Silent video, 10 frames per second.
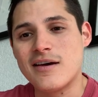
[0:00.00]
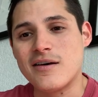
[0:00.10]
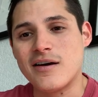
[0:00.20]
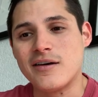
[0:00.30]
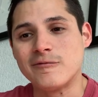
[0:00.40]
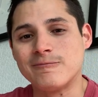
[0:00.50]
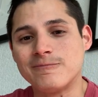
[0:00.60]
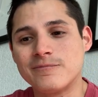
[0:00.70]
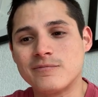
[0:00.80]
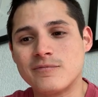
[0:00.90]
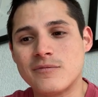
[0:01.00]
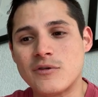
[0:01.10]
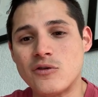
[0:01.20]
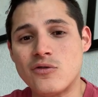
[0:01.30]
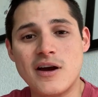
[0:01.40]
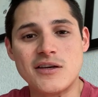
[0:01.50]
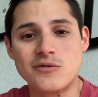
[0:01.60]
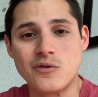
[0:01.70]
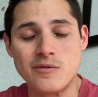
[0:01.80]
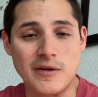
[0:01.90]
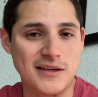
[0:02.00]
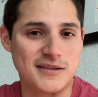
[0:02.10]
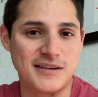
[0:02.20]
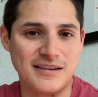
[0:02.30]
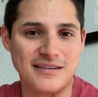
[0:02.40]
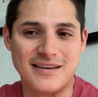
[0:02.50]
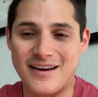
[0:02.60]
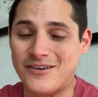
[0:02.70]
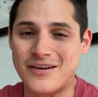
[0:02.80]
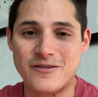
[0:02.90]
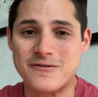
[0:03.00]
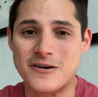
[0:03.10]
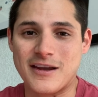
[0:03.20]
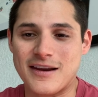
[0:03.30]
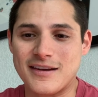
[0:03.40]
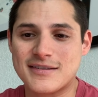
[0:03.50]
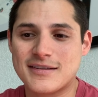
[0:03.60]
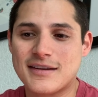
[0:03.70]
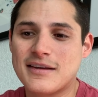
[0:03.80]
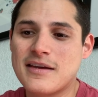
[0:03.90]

You guys were amazing, and I'll never forget it.